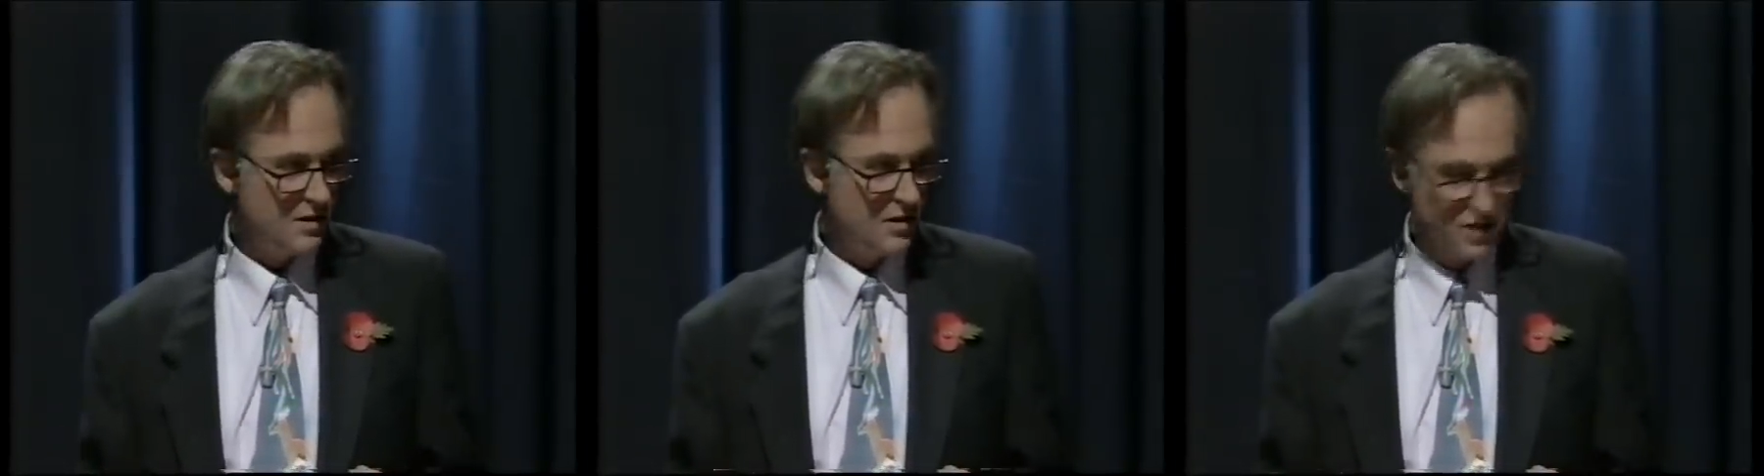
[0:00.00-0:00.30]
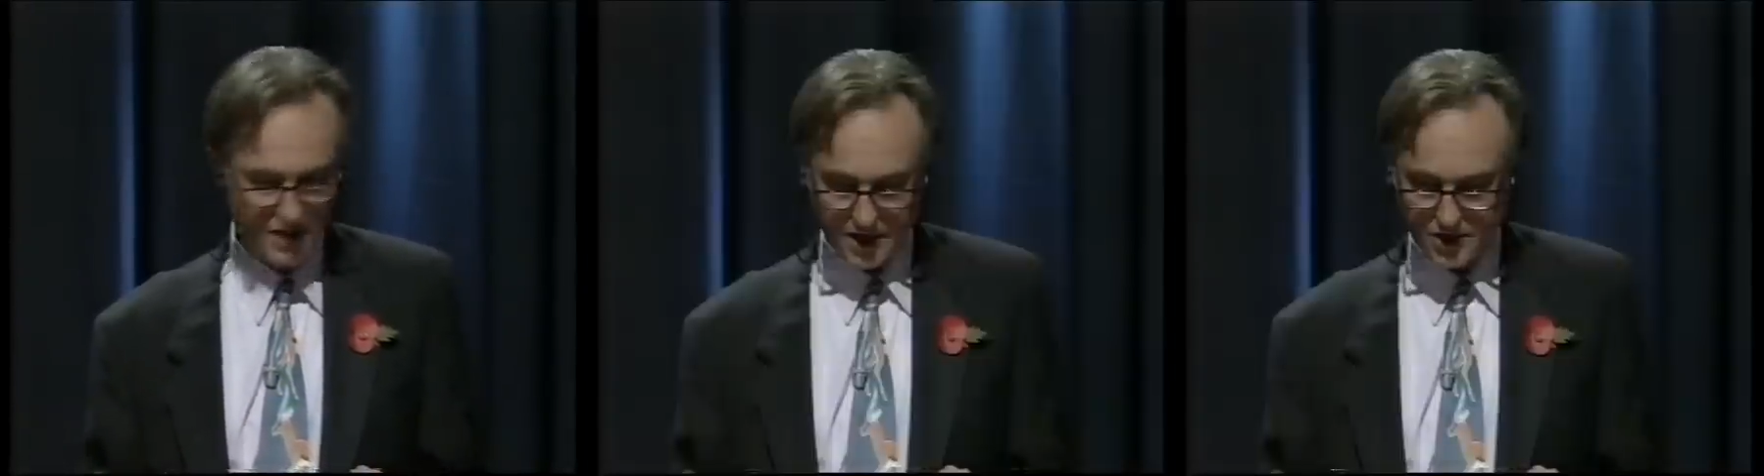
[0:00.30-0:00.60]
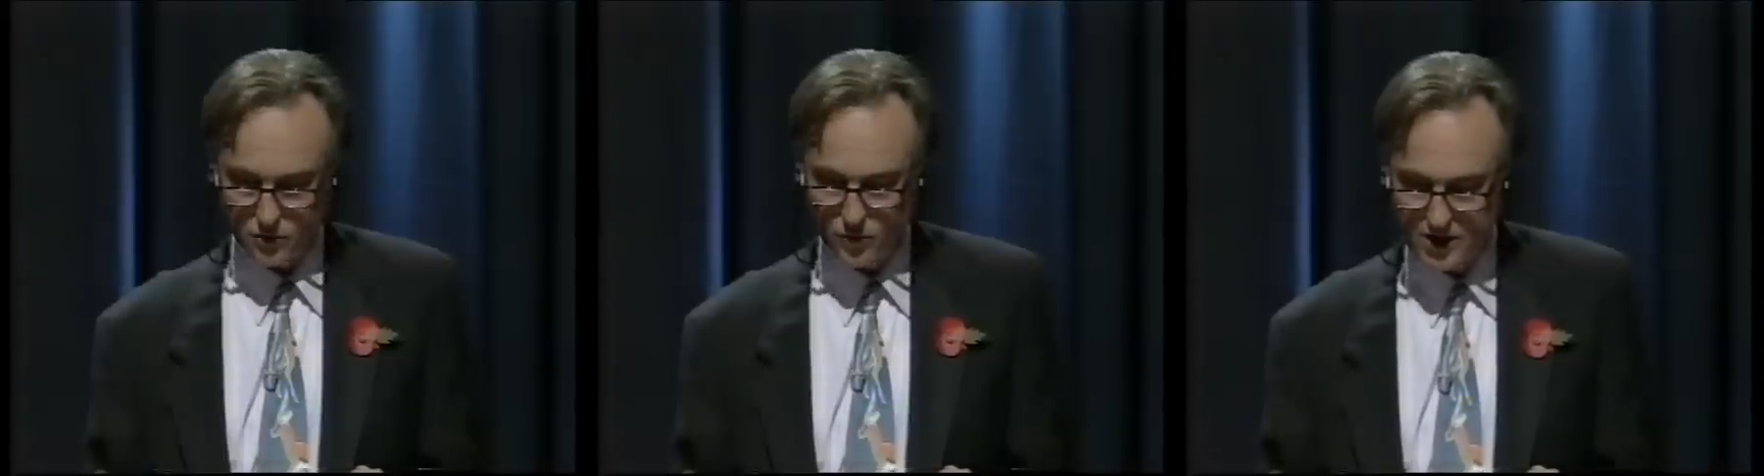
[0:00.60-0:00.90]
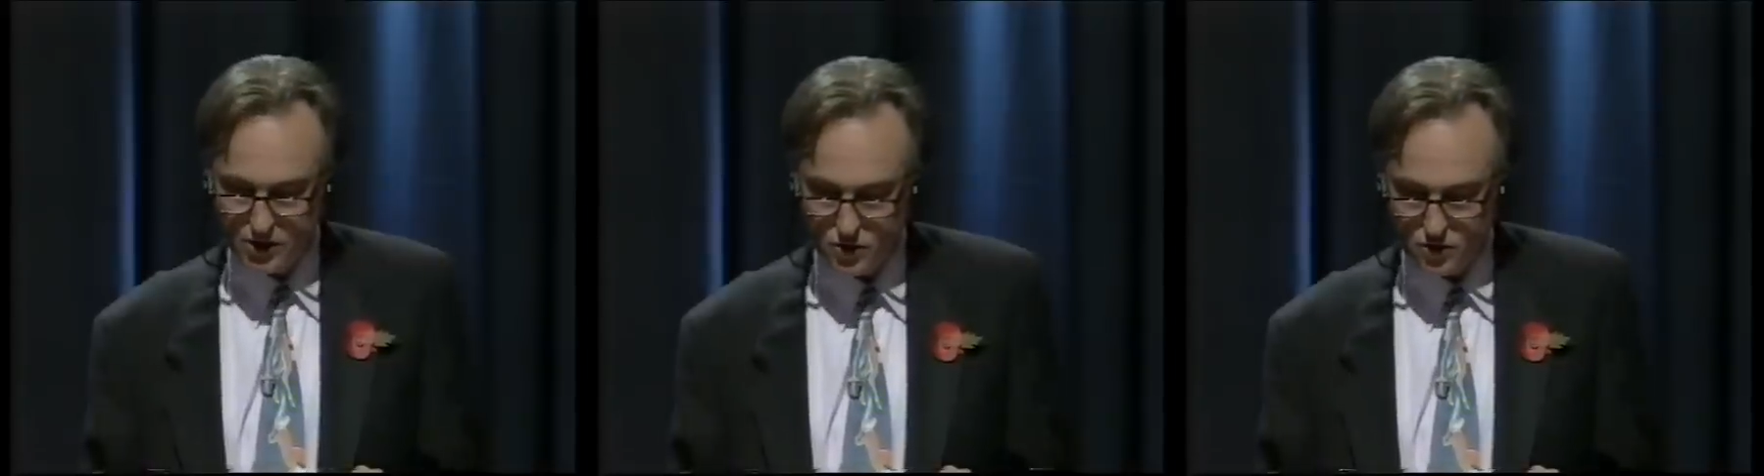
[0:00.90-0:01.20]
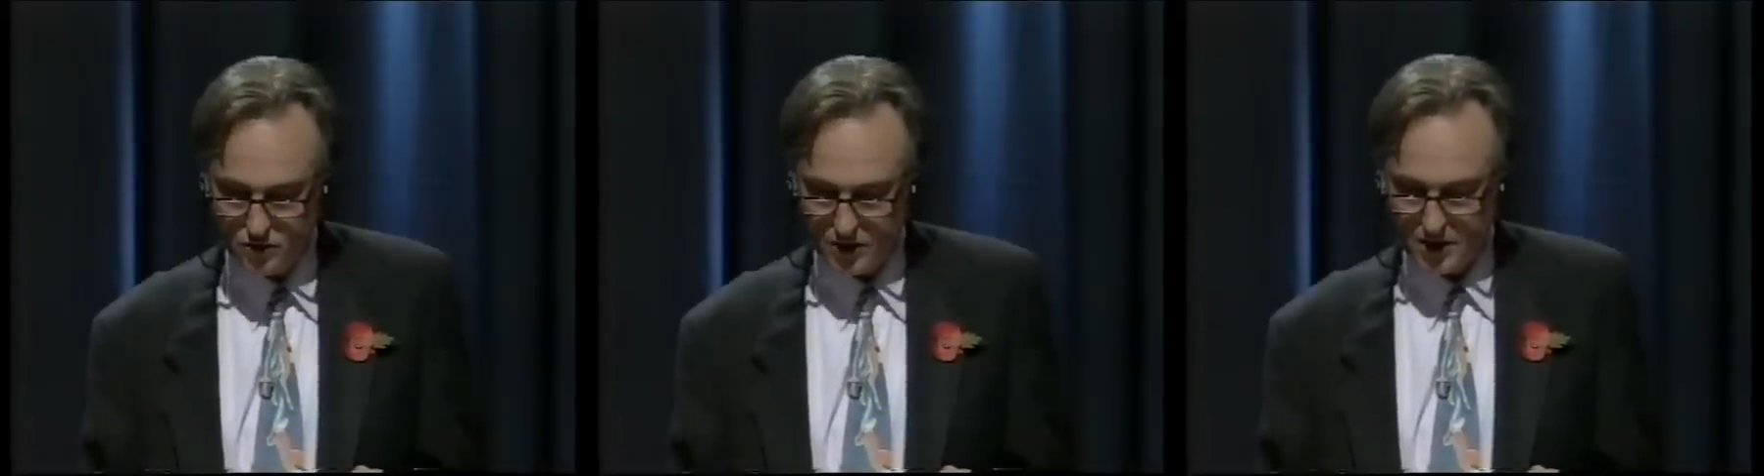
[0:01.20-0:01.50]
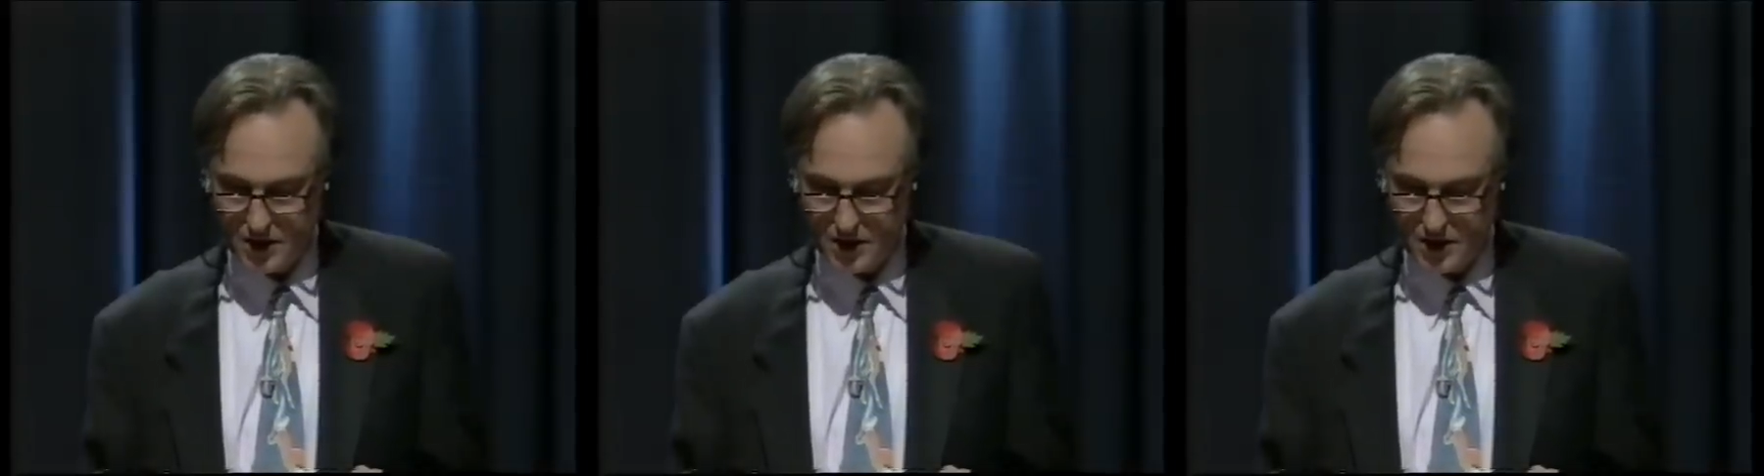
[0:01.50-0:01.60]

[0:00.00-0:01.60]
those things that we do,